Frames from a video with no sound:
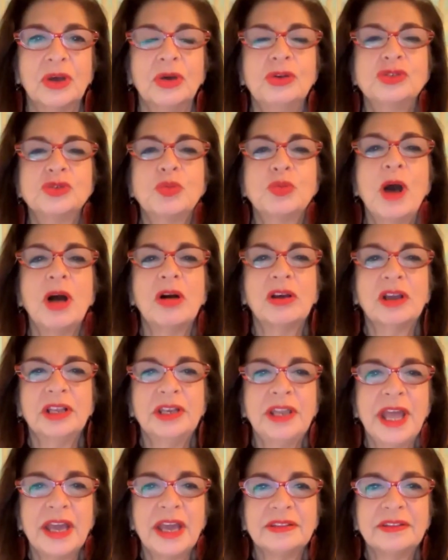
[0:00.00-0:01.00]
who's well
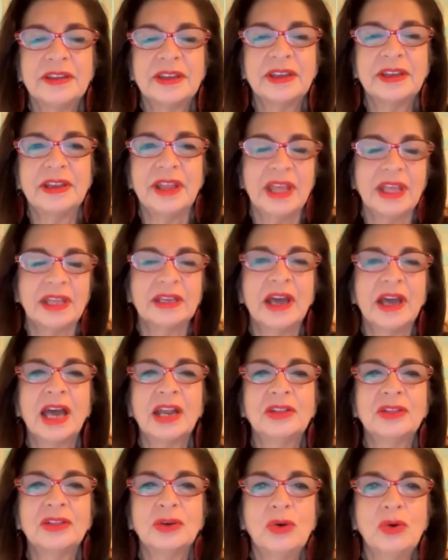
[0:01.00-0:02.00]
connected and
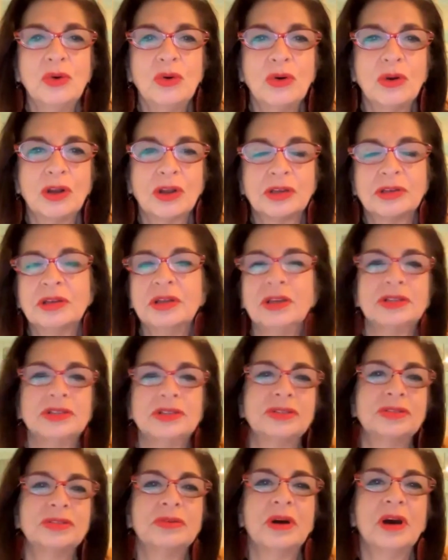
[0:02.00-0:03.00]
got on the horn
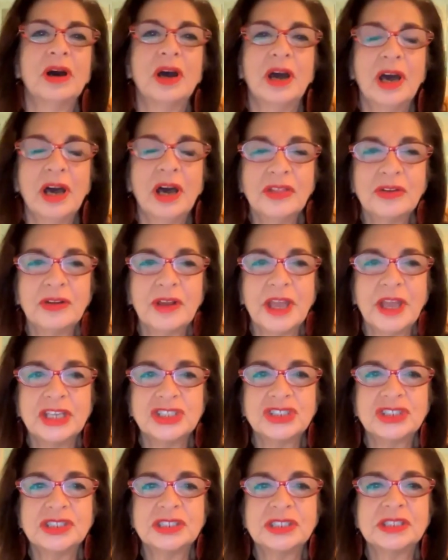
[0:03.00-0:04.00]
to other
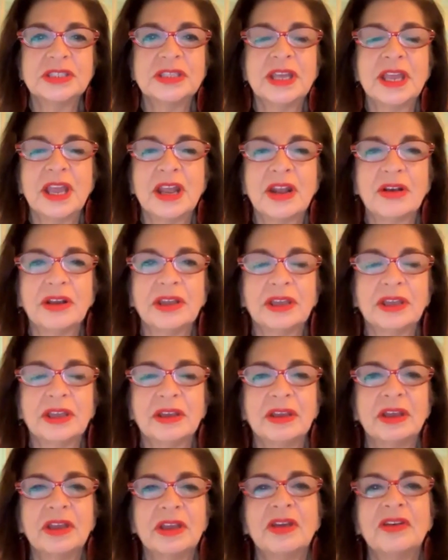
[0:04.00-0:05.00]
agents in the area,